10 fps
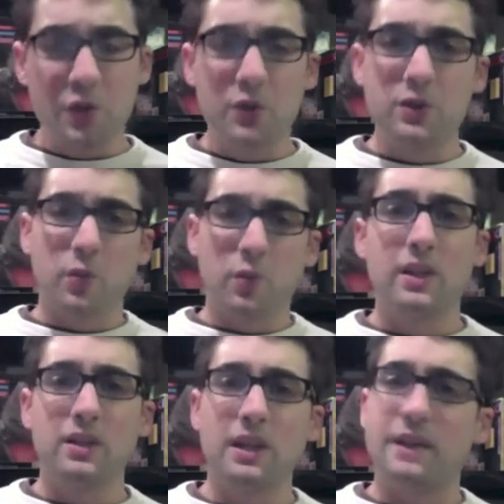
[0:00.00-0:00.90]
You use a
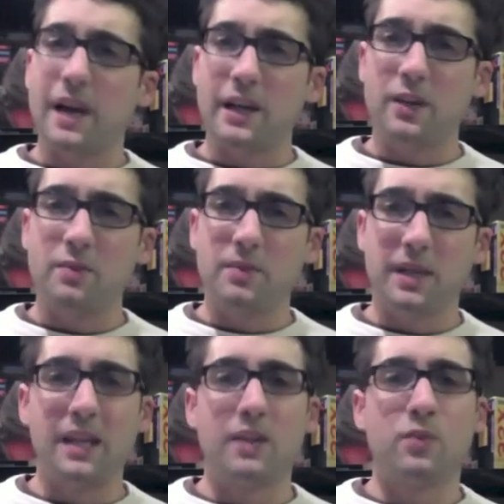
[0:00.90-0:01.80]
weird like
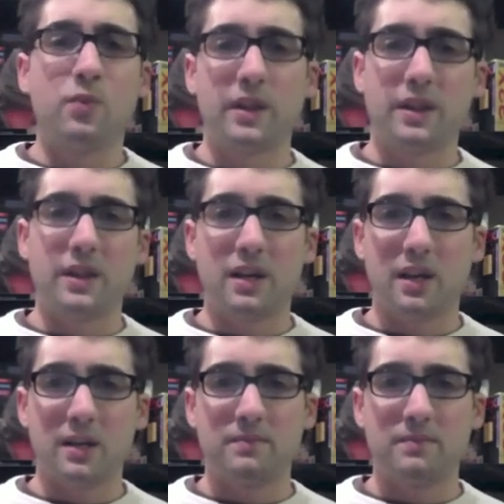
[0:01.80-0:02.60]
vacuum mechanic with